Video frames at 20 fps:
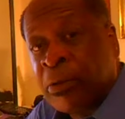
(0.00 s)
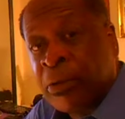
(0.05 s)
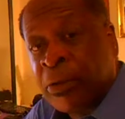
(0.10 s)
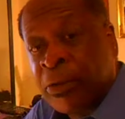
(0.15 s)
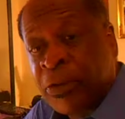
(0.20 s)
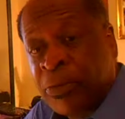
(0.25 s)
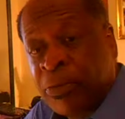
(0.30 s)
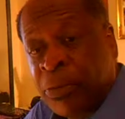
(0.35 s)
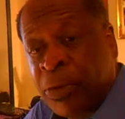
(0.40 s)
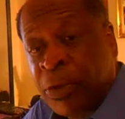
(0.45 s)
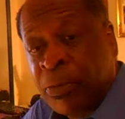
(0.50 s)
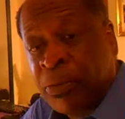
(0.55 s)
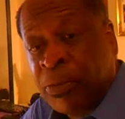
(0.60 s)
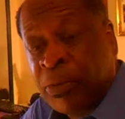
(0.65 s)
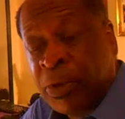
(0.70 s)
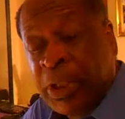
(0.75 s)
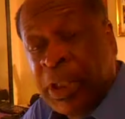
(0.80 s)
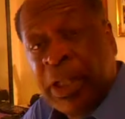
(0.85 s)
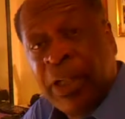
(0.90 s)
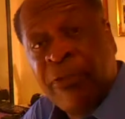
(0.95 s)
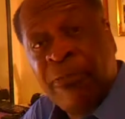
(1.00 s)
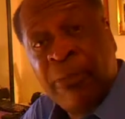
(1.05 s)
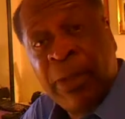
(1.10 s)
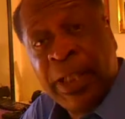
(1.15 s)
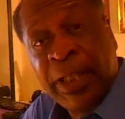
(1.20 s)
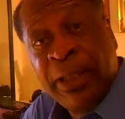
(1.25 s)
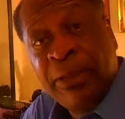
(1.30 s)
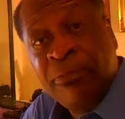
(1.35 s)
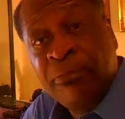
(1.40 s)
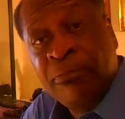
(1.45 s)
There's people that have
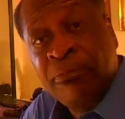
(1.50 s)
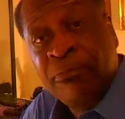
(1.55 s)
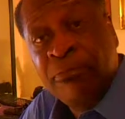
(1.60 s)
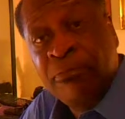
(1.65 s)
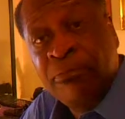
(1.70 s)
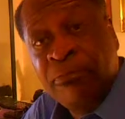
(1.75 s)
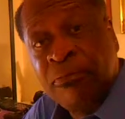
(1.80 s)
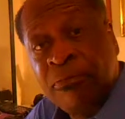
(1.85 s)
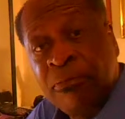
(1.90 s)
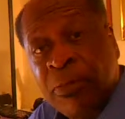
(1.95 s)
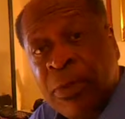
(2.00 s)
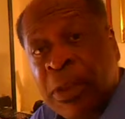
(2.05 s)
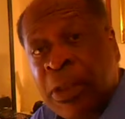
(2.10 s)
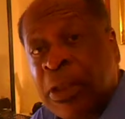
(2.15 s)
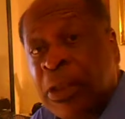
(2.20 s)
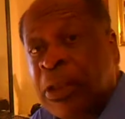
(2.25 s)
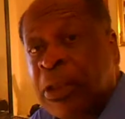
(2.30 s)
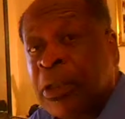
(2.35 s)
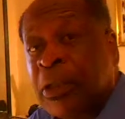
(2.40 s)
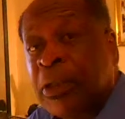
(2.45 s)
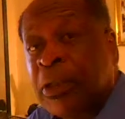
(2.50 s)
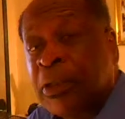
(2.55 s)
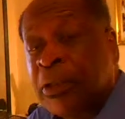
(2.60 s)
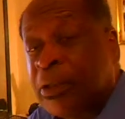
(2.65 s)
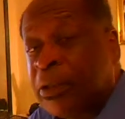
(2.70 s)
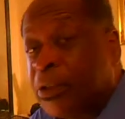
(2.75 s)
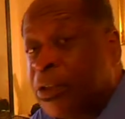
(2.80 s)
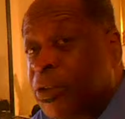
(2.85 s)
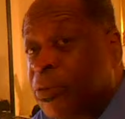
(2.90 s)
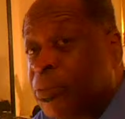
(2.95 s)
money,
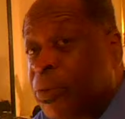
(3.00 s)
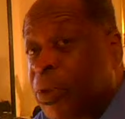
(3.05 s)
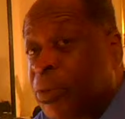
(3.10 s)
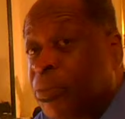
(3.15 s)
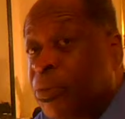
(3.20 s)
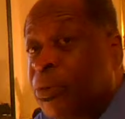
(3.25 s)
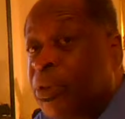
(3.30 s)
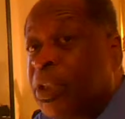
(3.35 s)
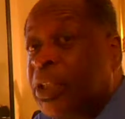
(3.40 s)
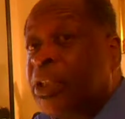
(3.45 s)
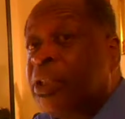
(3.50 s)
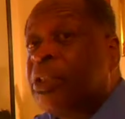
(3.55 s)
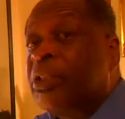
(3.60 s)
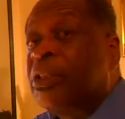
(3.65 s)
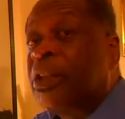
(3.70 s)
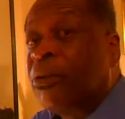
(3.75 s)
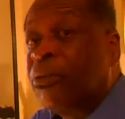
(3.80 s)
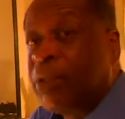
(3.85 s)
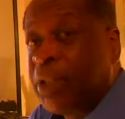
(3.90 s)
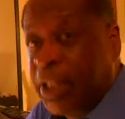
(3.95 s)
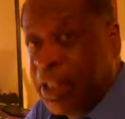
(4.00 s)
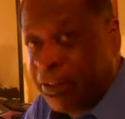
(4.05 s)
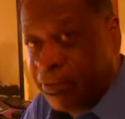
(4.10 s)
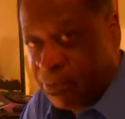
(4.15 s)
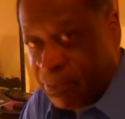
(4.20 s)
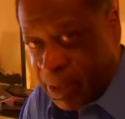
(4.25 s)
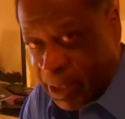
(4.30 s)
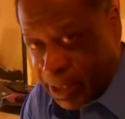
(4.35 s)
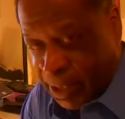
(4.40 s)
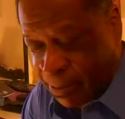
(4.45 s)
and there's people that don't
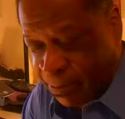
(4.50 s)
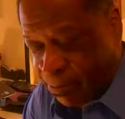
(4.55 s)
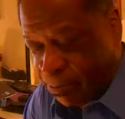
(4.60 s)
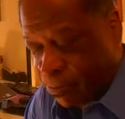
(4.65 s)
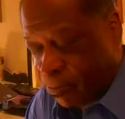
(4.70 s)
have money.